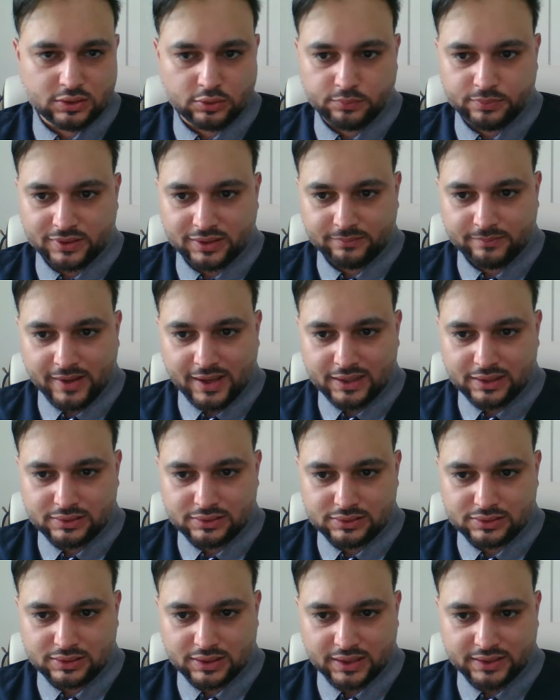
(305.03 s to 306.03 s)
opening
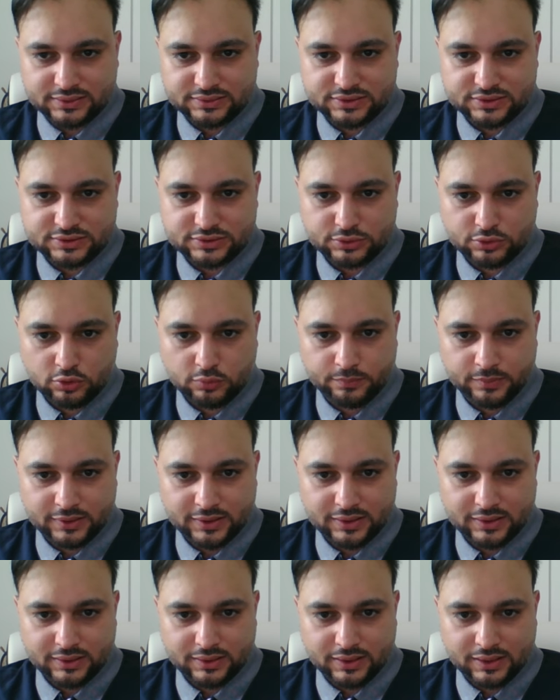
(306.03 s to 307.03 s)
balance. I'll just open
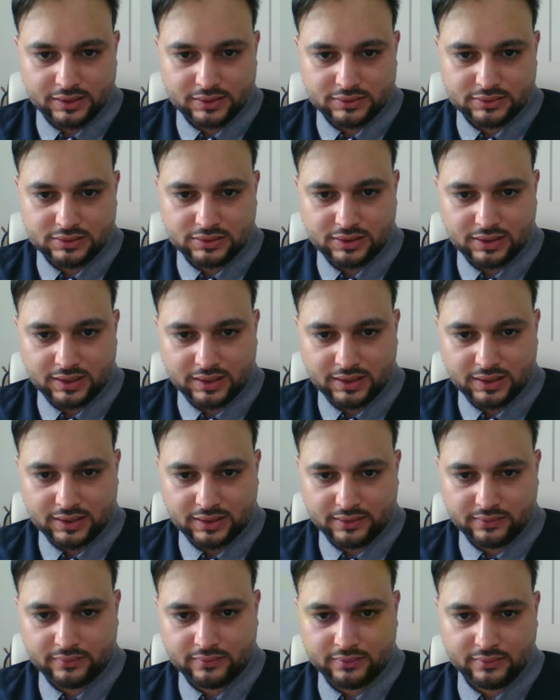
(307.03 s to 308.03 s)
it and say,
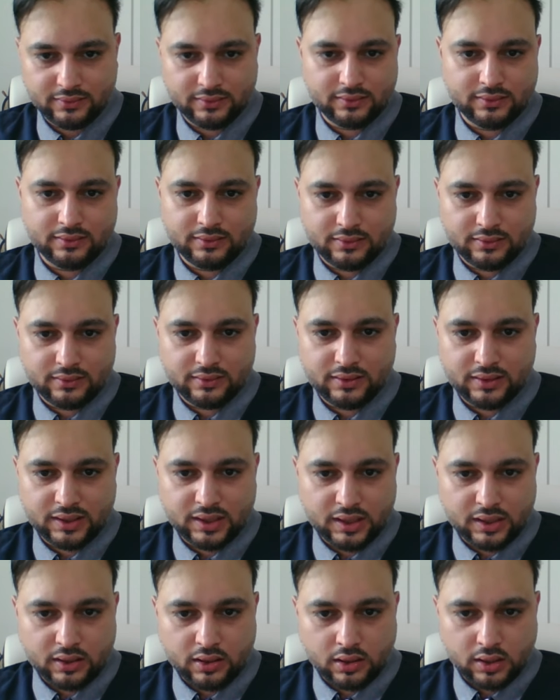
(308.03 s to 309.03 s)

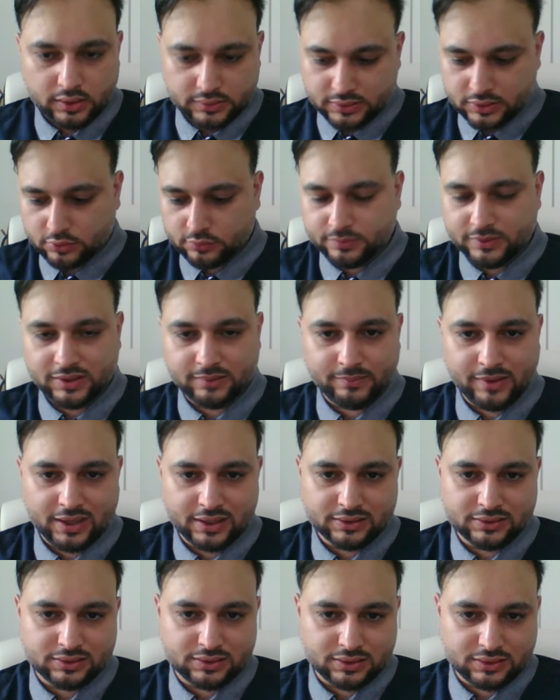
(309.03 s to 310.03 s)
here are the opening
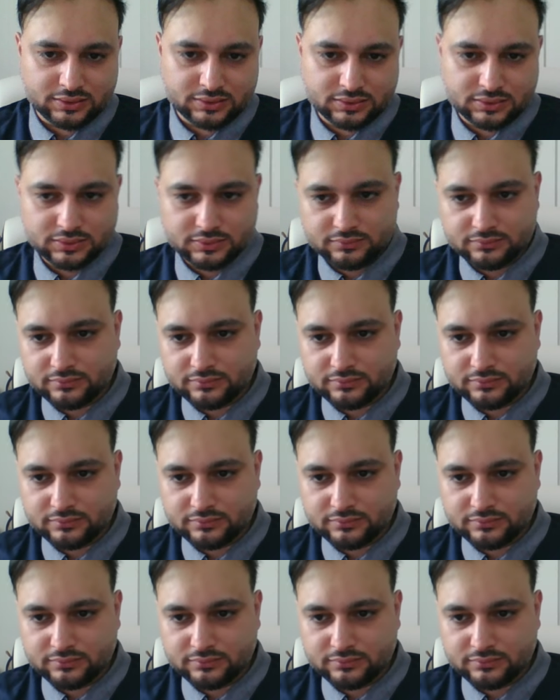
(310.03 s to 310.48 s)
balances.